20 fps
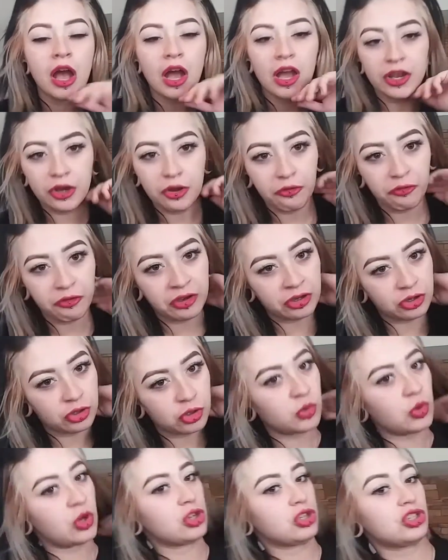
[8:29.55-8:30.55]
I know finger
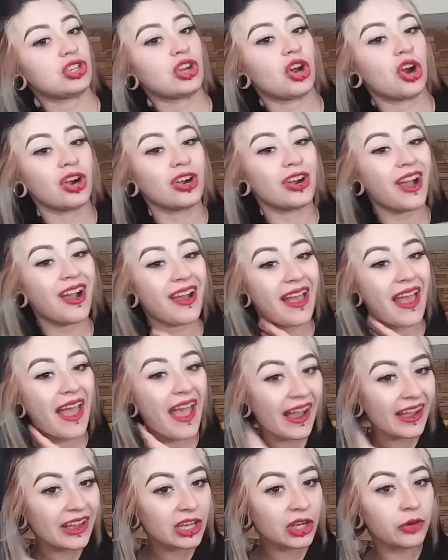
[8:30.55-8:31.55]
swatches are not
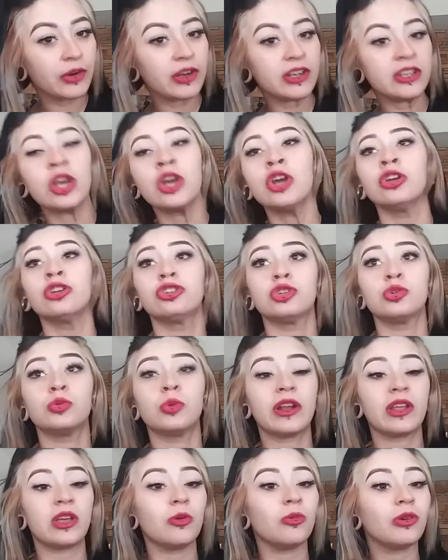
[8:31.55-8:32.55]
accurate to
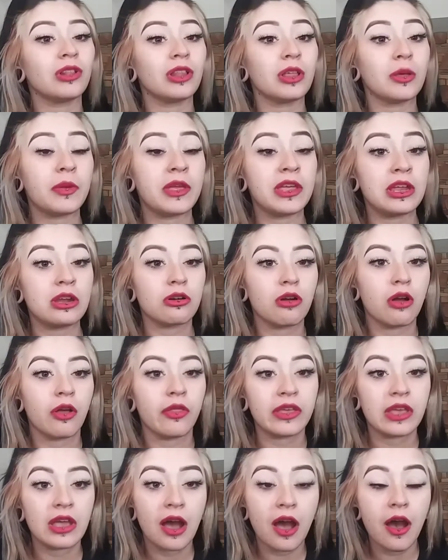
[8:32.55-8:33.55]
what it will appear
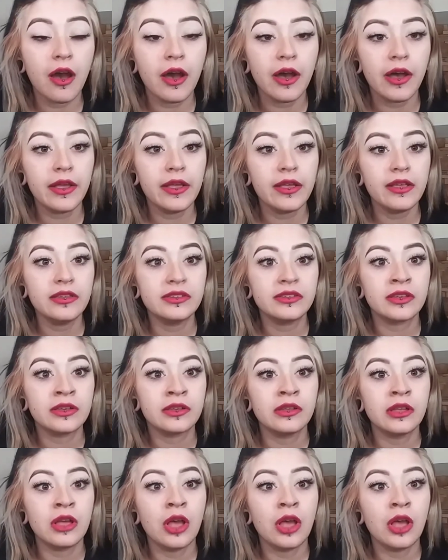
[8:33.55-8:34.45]
on the eyes,